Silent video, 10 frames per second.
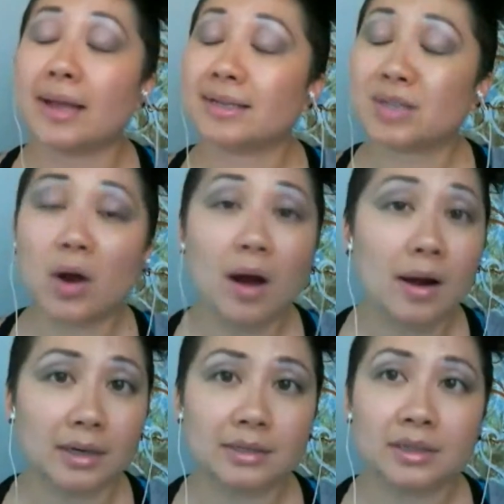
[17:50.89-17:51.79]
and it's
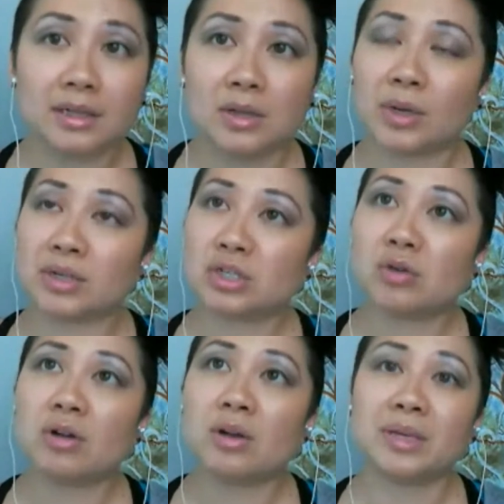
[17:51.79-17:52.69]
hard, but I
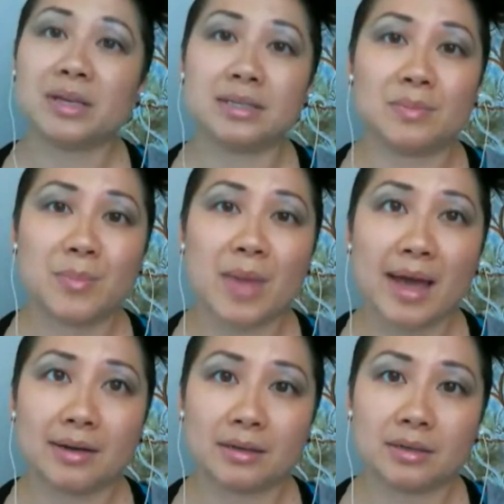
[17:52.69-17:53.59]
show up because it
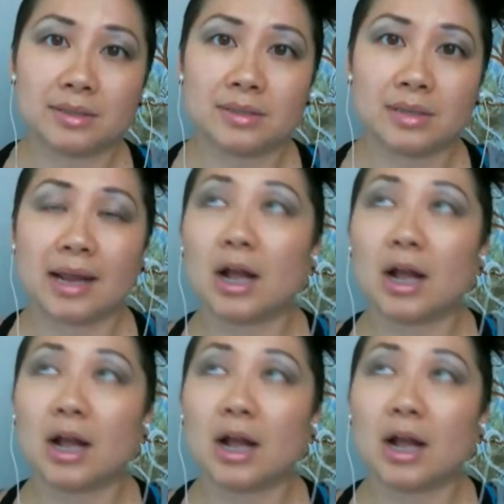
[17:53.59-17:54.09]
matters.